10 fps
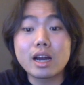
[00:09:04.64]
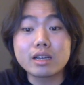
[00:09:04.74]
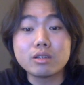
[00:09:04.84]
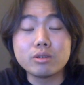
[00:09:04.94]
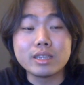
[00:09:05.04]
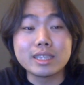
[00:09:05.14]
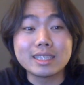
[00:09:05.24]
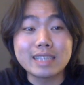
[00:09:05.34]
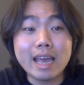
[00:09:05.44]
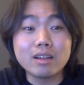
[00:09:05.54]
including the
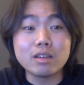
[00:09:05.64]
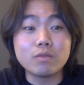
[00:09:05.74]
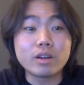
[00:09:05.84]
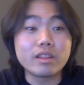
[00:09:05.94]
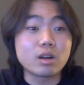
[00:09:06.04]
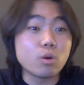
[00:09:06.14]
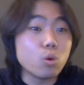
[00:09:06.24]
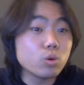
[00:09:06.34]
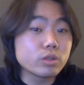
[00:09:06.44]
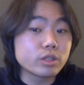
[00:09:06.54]
sale of one of their
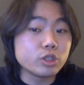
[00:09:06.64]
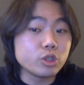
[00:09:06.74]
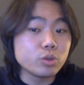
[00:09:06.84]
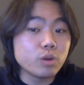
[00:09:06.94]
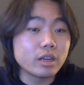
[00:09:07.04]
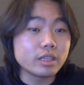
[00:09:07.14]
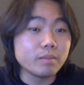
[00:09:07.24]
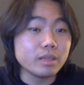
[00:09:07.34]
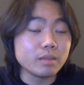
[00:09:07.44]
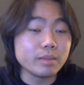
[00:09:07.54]
older
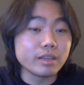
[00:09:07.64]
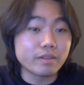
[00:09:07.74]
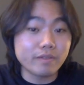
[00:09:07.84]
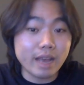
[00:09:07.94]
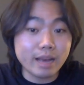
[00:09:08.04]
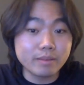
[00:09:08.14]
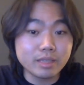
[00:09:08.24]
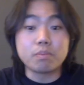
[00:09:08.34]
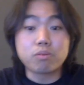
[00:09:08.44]
200mm fabs.